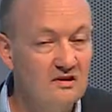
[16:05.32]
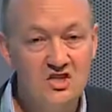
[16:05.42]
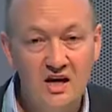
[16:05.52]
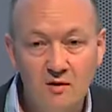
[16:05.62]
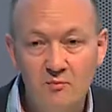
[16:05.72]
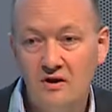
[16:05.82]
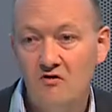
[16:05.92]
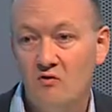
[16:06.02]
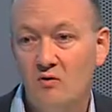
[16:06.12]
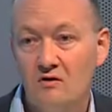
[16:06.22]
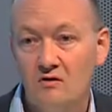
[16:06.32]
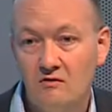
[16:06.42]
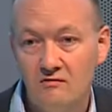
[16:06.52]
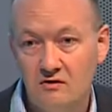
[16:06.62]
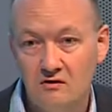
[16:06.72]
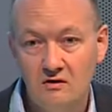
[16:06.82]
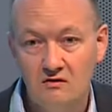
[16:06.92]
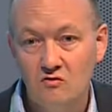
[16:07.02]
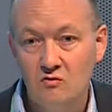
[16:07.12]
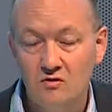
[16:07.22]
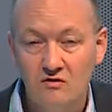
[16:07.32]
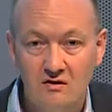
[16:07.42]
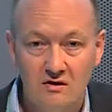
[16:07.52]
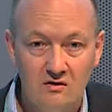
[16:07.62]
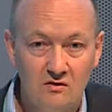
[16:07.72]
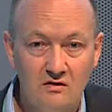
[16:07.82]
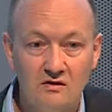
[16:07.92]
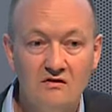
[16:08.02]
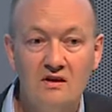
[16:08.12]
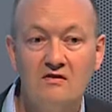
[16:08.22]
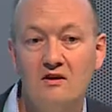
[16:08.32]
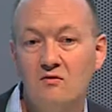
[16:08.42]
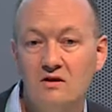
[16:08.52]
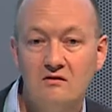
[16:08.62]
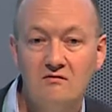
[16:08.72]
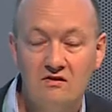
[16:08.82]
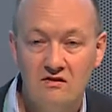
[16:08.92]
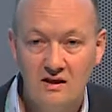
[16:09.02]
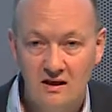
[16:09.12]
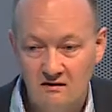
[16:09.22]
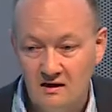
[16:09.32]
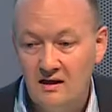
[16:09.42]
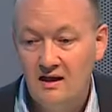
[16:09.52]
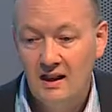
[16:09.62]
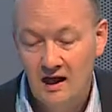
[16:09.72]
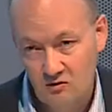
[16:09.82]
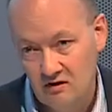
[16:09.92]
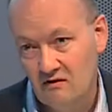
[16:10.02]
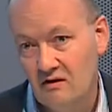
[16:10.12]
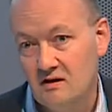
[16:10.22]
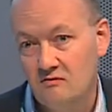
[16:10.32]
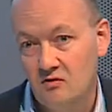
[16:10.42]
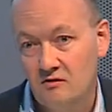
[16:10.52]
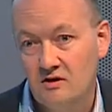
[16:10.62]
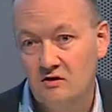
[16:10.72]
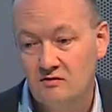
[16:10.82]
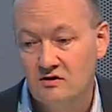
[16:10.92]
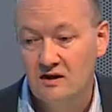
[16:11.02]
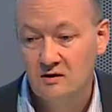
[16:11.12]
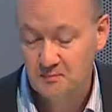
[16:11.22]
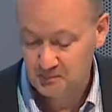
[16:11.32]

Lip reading: shape and so on of the tumors or the disease that you are investigating, how things are evolving over time.